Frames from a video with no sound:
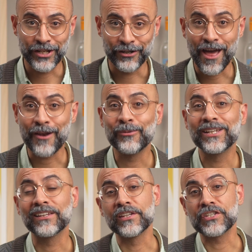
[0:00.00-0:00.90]
here not
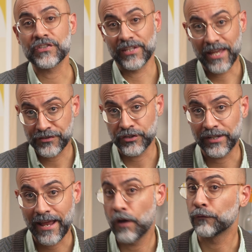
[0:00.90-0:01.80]
only lists the ester
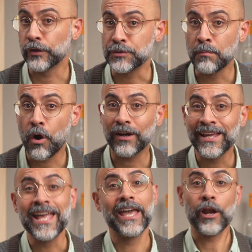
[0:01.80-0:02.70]
count for each mark,
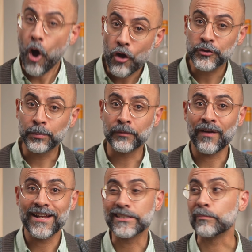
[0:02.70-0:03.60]
it also
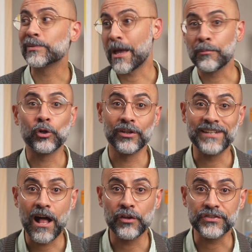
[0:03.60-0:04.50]
provides some chemical
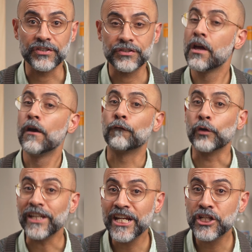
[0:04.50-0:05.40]
analysis. For
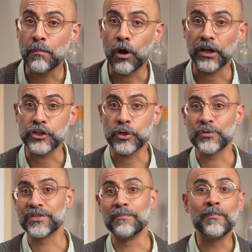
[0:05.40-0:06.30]
each mark, it
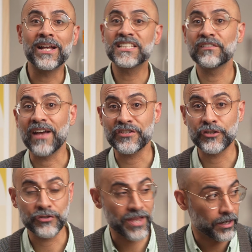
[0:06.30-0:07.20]
shows the mix of
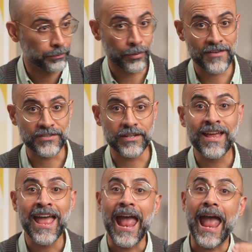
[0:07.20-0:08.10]
esters that are present
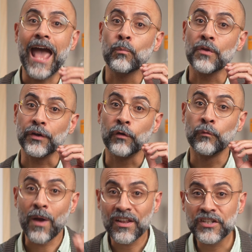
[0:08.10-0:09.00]
and what their
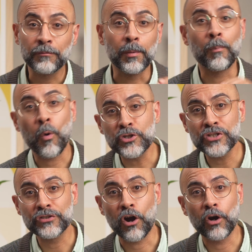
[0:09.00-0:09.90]
relative
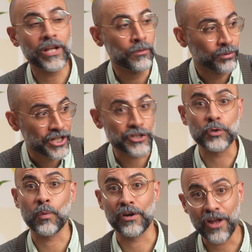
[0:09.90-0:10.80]
proportions are in relation
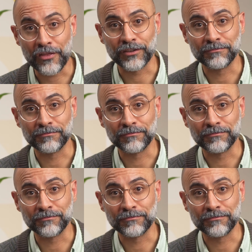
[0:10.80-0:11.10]
to one another.